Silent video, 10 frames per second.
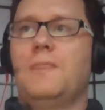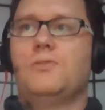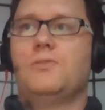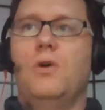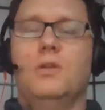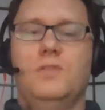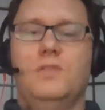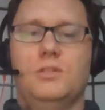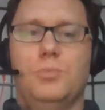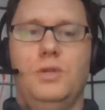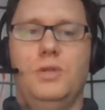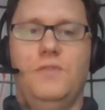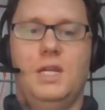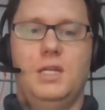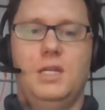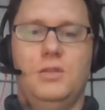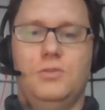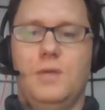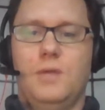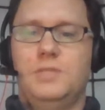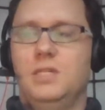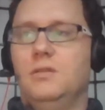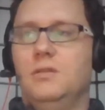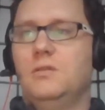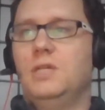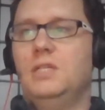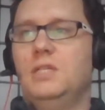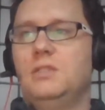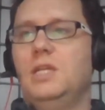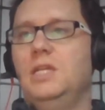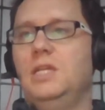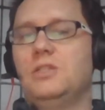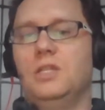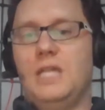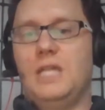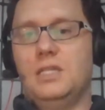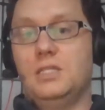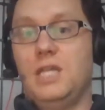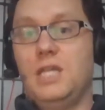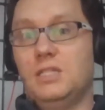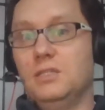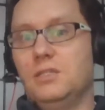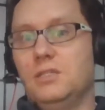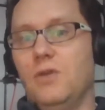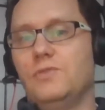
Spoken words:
So all of these are pre-vetted and dropped into the text itself,